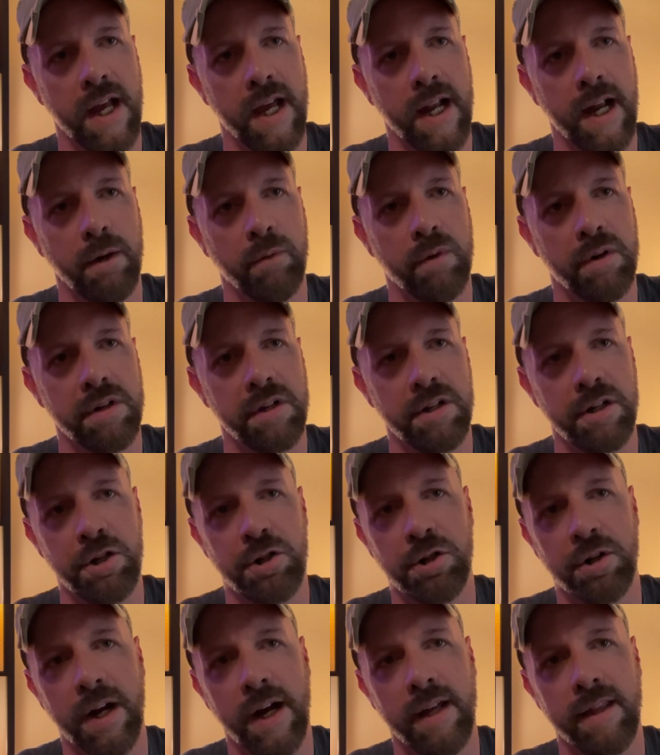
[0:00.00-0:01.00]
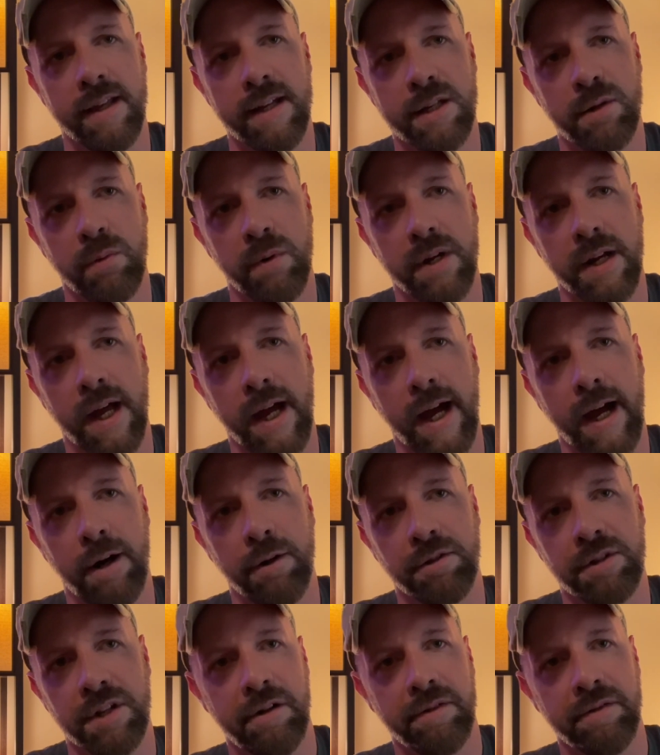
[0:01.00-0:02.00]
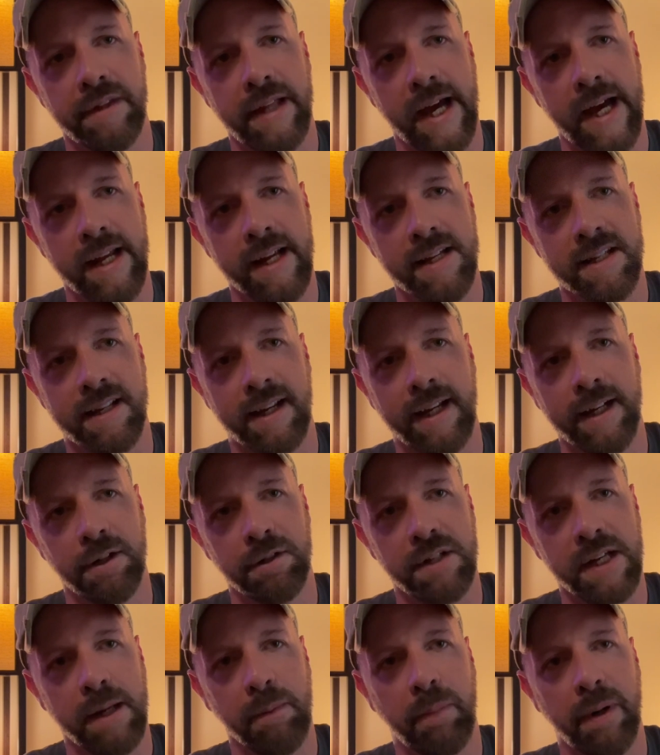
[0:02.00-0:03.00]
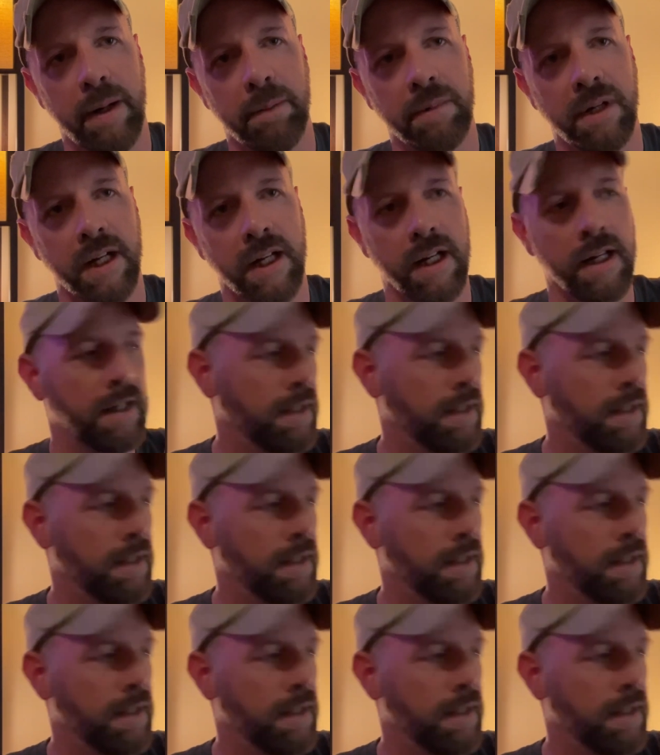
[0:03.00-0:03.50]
and I wanted to try this one out. That is Guilty Pumpkin.